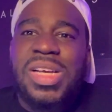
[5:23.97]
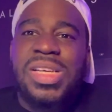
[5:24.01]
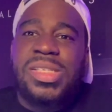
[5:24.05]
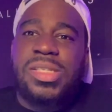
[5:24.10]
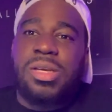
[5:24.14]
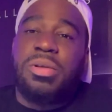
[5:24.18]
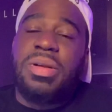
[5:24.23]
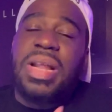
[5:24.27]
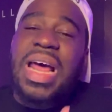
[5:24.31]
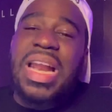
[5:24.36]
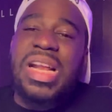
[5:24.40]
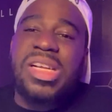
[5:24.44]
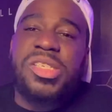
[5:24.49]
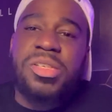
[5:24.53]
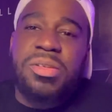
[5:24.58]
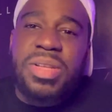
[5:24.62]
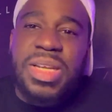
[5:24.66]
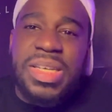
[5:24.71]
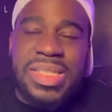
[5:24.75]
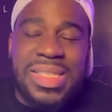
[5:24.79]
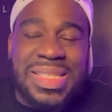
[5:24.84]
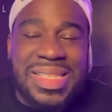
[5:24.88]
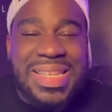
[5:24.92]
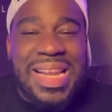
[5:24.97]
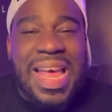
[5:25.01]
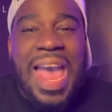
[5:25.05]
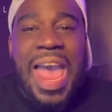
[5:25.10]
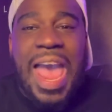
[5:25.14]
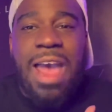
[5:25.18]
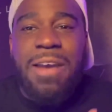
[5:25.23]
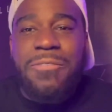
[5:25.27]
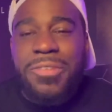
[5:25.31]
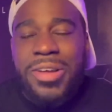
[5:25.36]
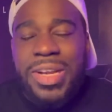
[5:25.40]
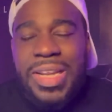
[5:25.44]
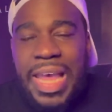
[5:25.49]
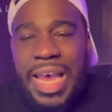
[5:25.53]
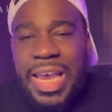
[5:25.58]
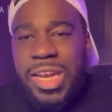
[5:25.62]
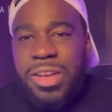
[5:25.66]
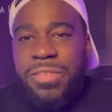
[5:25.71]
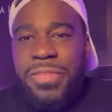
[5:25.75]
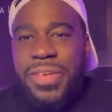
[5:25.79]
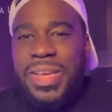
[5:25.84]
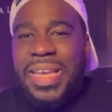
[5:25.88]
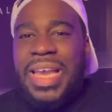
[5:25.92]
So now that you listed every
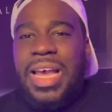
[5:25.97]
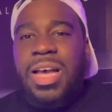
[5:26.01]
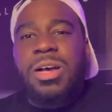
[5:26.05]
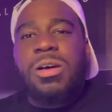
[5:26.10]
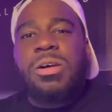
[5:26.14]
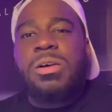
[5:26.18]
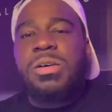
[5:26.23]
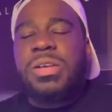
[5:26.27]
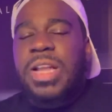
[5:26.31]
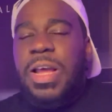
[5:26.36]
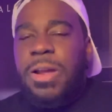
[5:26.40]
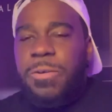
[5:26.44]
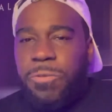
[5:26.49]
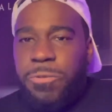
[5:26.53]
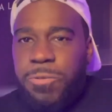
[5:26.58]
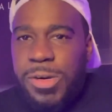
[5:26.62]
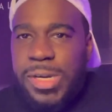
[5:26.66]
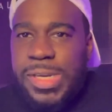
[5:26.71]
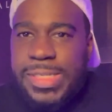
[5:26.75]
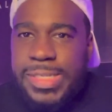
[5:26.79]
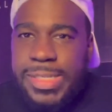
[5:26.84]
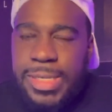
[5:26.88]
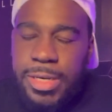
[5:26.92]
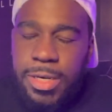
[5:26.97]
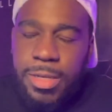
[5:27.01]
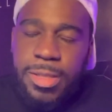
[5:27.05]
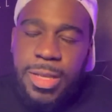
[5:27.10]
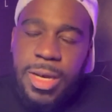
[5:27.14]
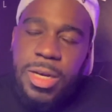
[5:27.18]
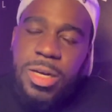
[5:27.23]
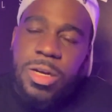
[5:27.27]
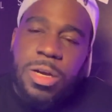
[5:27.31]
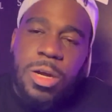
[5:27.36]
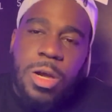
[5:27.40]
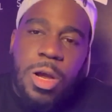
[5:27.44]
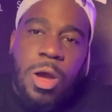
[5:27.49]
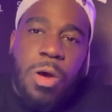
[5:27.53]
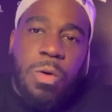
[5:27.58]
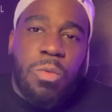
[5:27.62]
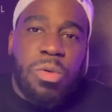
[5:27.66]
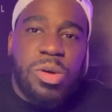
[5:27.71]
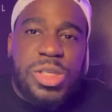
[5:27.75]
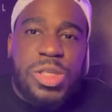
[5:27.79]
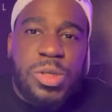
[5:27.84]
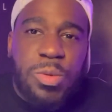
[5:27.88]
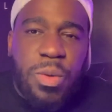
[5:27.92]
negative account on that free seeker letter,
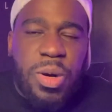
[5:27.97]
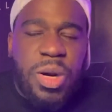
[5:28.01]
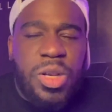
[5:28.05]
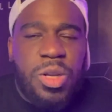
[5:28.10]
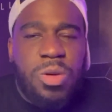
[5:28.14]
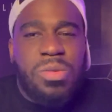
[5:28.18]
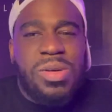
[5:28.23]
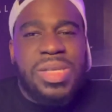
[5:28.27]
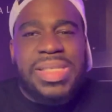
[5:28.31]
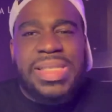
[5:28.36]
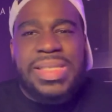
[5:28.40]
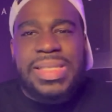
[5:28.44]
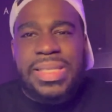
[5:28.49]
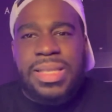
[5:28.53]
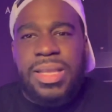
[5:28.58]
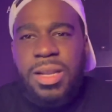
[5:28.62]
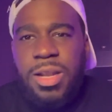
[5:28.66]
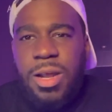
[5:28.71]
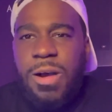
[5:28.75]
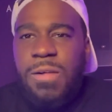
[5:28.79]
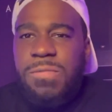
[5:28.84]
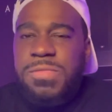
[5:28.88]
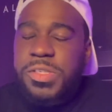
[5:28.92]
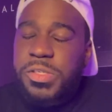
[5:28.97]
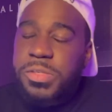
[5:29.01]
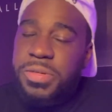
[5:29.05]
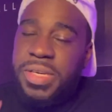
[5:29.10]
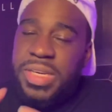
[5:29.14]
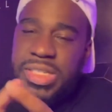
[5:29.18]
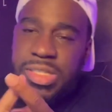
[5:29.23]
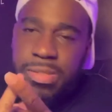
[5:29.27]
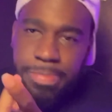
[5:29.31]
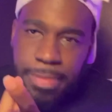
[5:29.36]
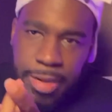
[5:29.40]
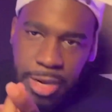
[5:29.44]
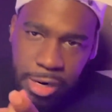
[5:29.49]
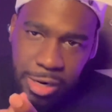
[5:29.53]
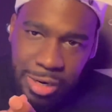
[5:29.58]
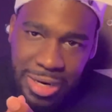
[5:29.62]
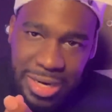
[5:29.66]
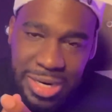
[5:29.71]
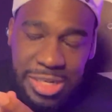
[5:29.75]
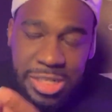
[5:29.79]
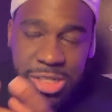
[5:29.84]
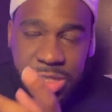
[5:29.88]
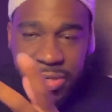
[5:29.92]
what you wanna do is send it off to
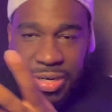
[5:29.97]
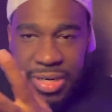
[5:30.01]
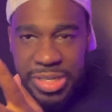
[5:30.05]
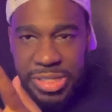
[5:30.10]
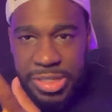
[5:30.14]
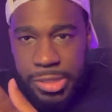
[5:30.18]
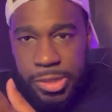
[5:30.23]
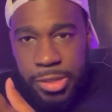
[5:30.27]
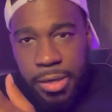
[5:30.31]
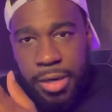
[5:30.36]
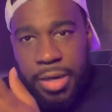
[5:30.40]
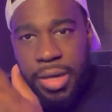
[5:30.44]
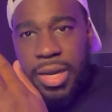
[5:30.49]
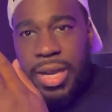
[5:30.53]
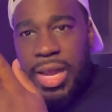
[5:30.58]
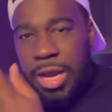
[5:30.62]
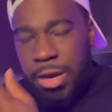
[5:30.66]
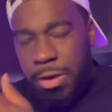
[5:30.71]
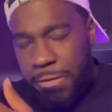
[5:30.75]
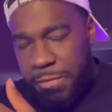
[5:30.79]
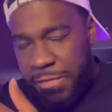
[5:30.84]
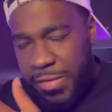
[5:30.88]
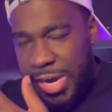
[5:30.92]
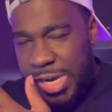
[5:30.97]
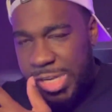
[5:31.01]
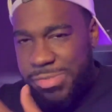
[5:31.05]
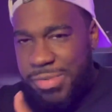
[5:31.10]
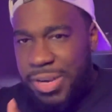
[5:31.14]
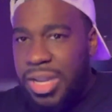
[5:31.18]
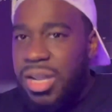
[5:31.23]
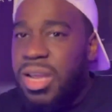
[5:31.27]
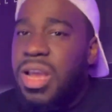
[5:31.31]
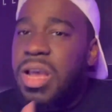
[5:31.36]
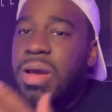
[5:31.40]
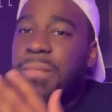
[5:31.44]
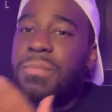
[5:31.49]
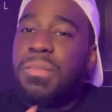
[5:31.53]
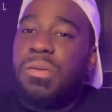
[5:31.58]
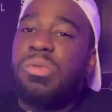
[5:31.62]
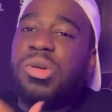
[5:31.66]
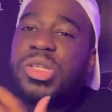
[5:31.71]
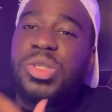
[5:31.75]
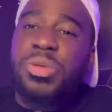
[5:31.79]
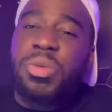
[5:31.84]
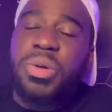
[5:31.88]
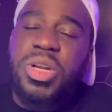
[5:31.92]
Experian, TransUnion, and Equifax, right? But
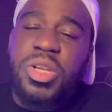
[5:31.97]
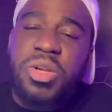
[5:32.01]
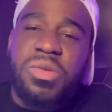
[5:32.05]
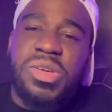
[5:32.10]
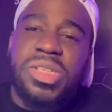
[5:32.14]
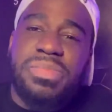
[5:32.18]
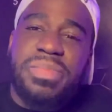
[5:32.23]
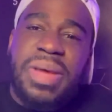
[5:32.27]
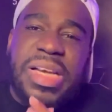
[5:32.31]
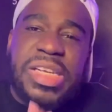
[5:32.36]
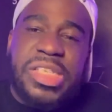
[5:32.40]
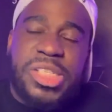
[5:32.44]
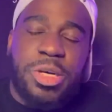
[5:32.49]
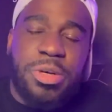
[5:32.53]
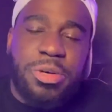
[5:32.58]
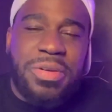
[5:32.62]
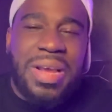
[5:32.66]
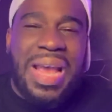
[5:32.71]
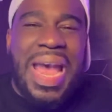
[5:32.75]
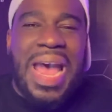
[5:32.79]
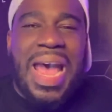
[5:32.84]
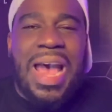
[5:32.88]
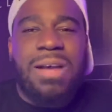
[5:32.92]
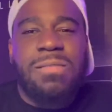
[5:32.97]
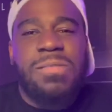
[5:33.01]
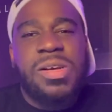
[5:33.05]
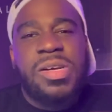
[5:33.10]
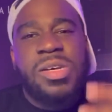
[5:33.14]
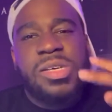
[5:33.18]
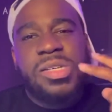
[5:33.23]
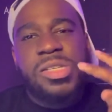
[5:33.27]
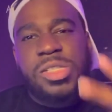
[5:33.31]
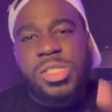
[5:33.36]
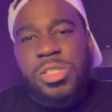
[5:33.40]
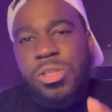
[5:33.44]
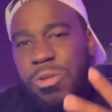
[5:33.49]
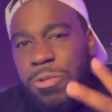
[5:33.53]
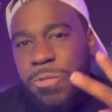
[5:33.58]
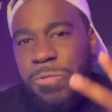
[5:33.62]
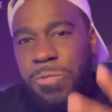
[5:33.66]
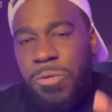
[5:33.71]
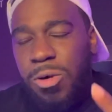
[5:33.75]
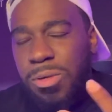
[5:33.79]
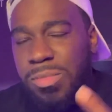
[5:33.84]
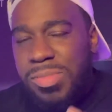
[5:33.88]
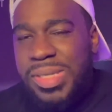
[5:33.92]
what you wanna do is make sure you have 2
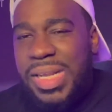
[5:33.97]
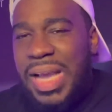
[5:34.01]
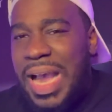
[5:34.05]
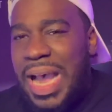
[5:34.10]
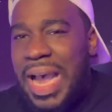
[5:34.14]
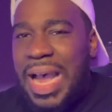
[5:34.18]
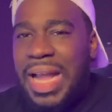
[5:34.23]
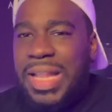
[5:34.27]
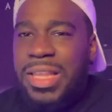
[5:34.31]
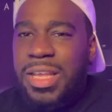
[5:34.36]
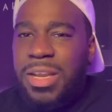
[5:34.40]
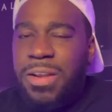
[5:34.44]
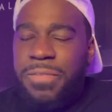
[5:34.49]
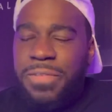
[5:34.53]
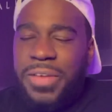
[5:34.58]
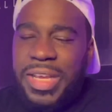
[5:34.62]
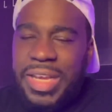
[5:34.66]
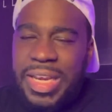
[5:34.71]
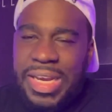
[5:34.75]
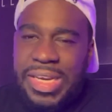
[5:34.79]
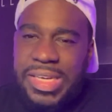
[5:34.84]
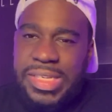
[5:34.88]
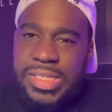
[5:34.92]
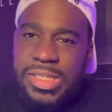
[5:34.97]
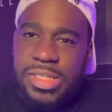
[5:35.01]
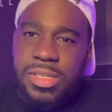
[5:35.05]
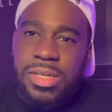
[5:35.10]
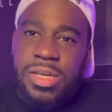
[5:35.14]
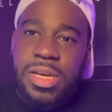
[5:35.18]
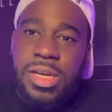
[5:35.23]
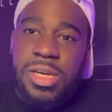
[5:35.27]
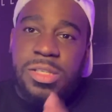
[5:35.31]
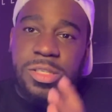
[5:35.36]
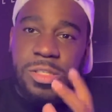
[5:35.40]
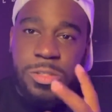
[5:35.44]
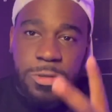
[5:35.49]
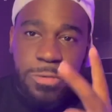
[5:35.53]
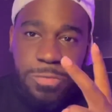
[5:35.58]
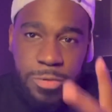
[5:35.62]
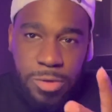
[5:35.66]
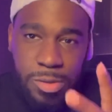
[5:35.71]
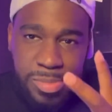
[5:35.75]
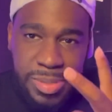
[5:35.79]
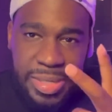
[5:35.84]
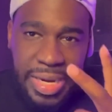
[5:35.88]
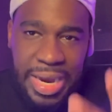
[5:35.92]
forms of identification. 2
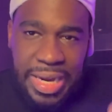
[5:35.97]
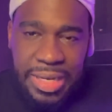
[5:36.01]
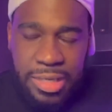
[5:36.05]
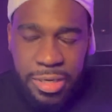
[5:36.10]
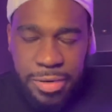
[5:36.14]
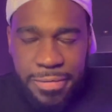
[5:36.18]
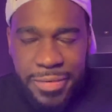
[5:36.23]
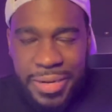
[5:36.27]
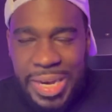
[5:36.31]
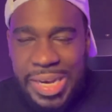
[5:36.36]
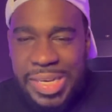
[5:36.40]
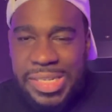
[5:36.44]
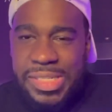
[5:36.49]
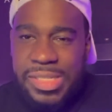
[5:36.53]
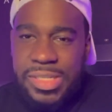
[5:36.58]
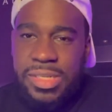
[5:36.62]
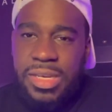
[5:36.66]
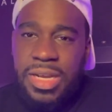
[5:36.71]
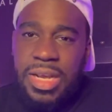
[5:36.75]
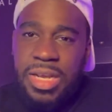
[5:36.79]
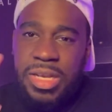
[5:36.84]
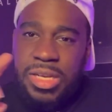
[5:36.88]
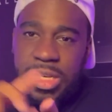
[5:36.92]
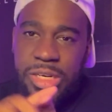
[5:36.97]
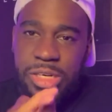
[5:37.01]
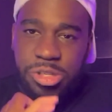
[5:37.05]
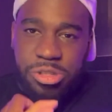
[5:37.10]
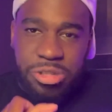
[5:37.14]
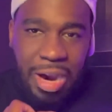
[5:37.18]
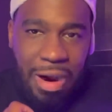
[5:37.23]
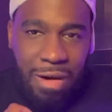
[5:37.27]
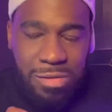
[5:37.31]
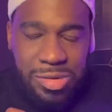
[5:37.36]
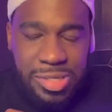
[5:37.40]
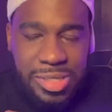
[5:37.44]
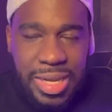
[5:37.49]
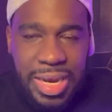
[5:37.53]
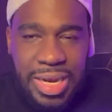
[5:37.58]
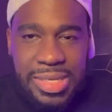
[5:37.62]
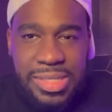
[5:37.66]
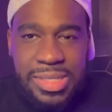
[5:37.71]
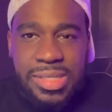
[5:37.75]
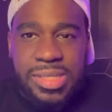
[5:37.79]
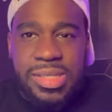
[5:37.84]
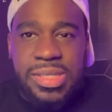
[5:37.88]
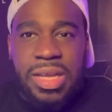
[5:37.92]
forms of identification, your driver's
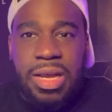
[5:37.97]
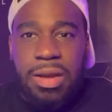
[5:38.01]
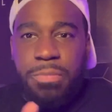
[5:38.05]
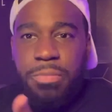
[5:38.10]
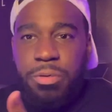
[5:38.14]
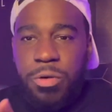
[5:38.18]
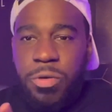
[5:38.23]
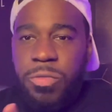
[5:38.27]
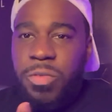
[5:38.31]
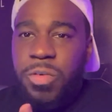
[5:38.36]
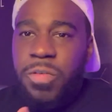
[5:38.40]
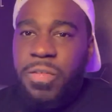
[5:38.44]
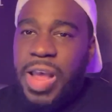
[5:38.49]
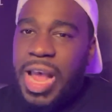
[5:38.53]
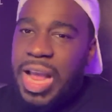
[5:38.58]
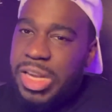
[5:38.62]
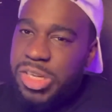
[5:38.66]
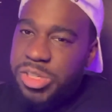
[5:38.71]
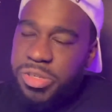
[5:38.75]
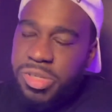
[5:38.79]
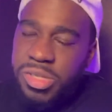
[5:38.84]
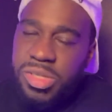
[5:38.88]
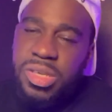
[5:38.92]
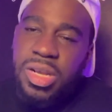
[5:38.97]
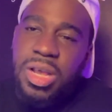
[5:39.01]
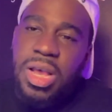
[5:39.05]
license and proof of address.